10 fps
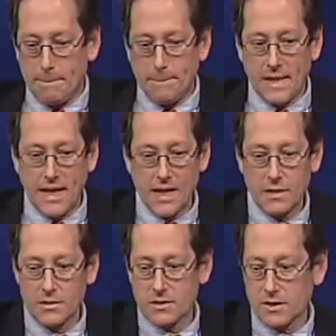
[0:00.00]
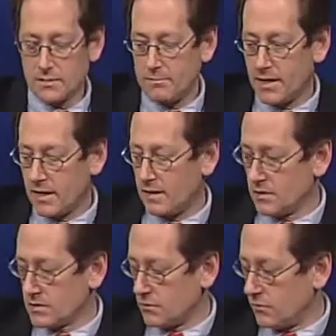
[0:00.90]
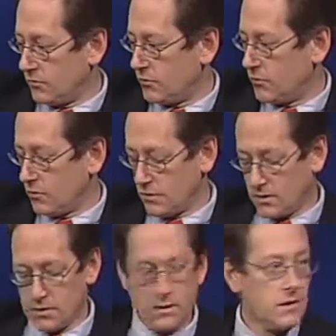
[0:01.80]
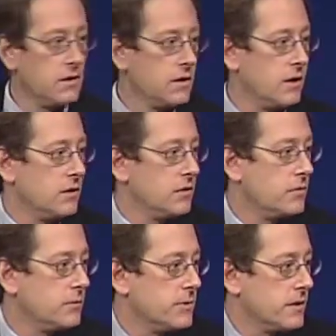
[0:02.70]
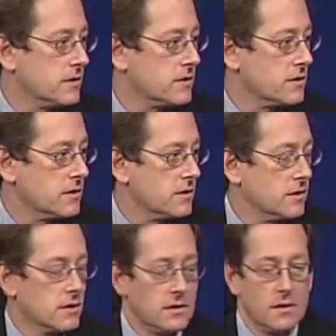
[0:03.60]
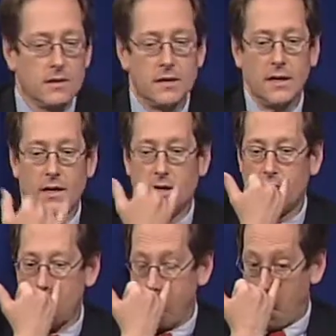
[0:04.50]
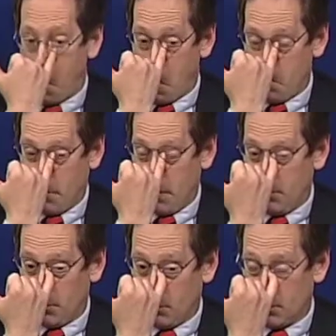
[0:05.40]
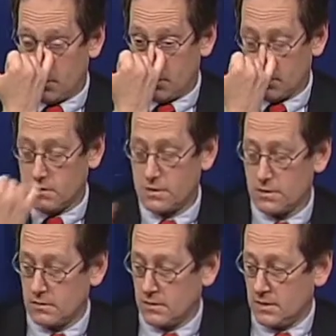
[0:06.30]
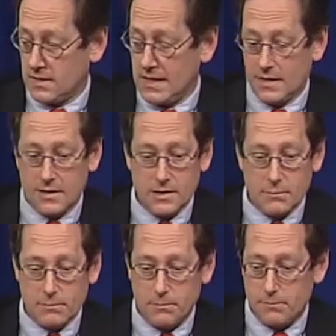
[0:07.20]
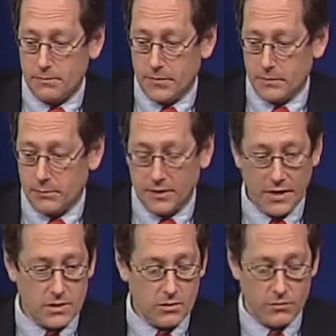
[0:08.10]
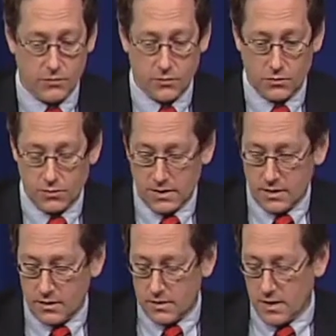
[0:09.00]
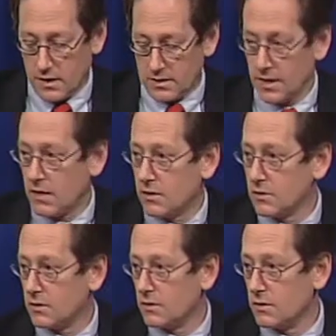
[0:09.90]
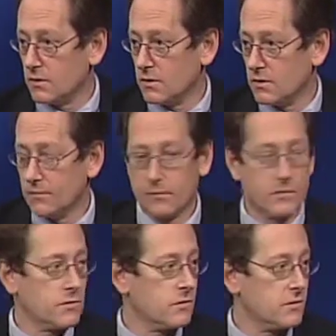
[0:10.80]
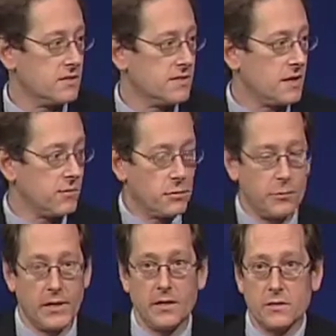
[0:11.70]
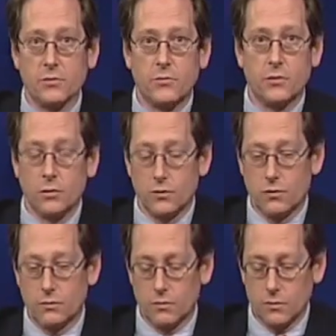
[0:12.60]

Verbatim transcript: Piles and piles of food all over the place. And people would just take these plates of food, they, they take several plates of food,